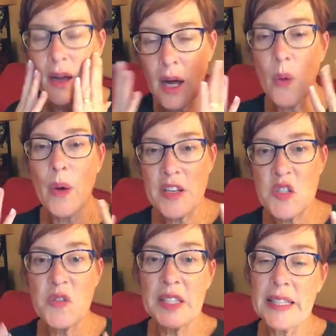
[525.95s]

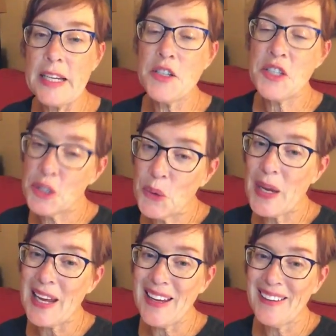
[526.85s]
always feeling
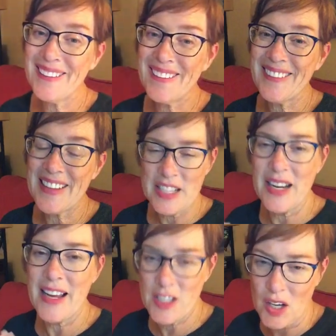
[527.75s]
dewy it's, a,
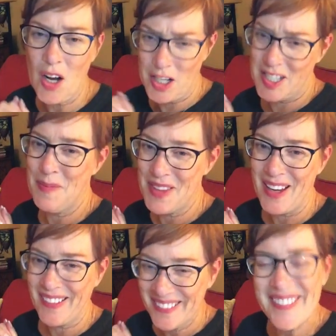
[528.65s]
it's an awesome
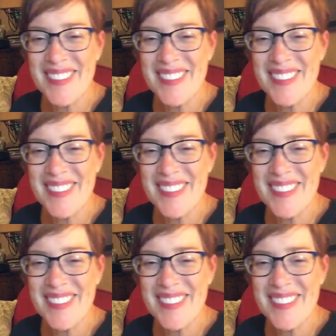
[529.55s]
thing